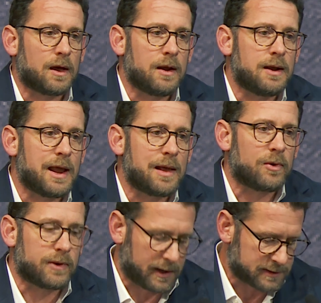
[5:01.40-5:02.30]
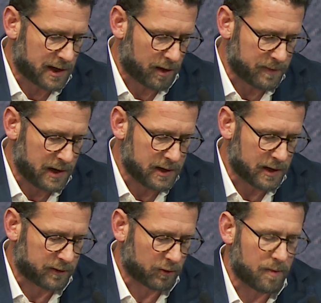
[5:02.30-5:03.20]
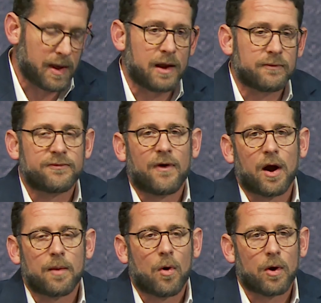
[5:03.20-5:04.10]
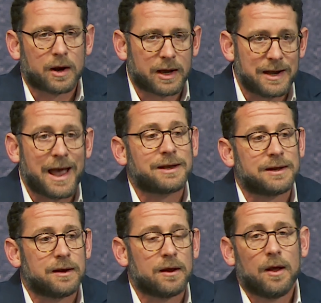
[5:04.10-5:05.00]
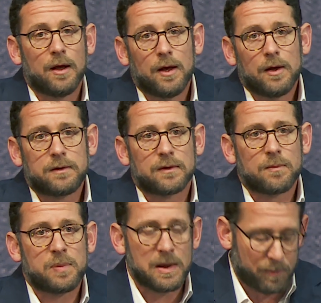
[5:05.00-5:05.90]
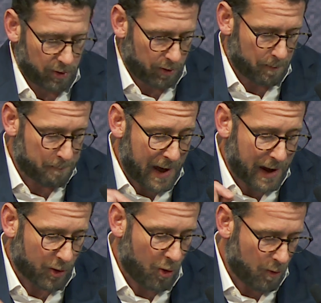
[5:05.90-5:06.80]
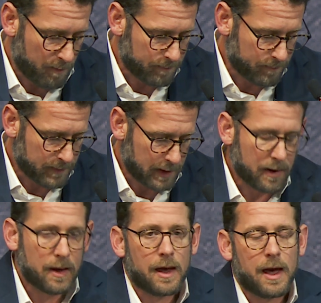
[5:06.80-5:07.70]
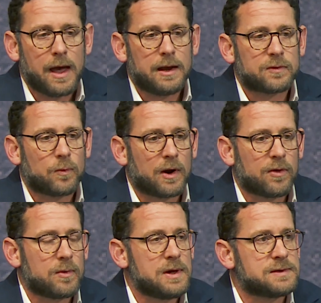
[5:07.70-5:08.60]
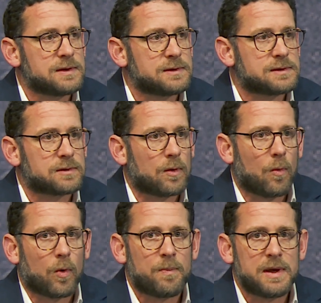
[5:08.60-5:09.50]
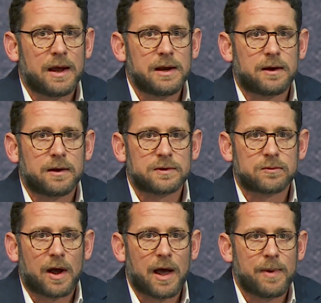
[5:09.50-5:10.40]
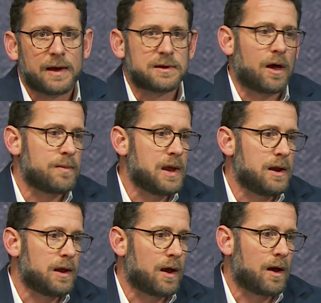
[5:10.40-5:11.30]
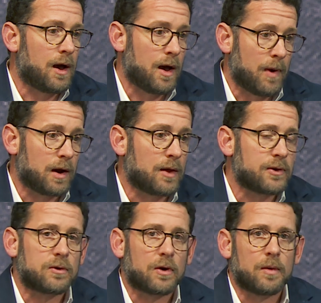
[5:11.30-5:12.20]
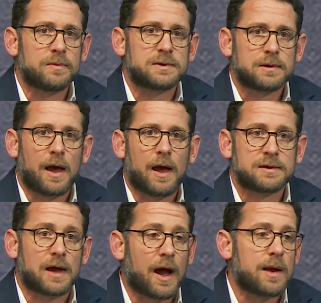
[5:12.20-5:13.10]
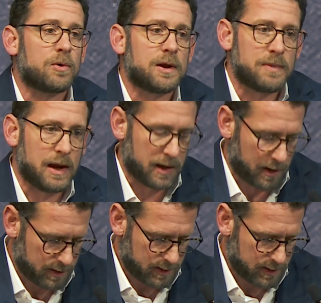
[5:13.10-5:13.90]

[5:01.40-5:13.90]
enabled exile media to remain far more connected to the people back home And it's one of the reasons we're beginning to describe exile media, among other terms, as hybrid media.